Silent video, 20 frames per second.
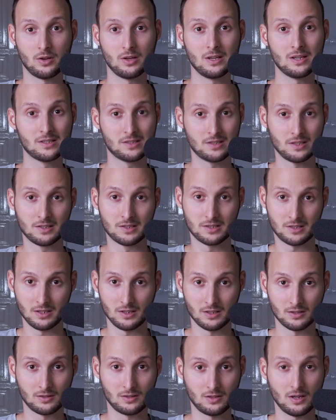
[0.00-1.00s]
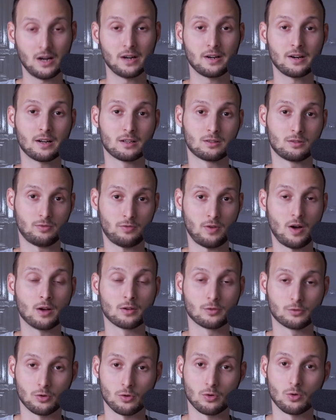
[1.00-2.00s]
the existing direct
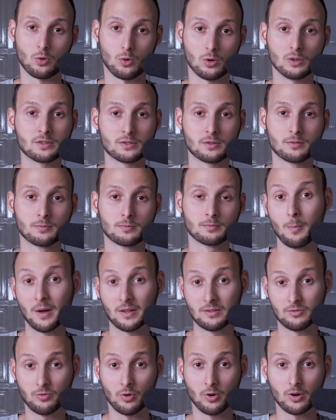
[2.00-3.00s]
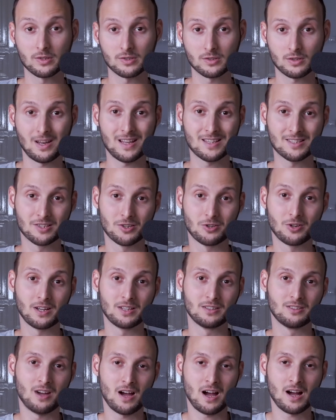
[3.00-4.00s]
function calls. But first, let's
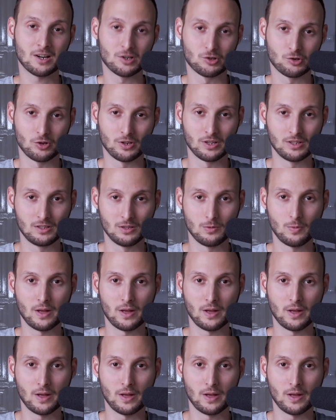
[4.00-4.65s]
create the archer hit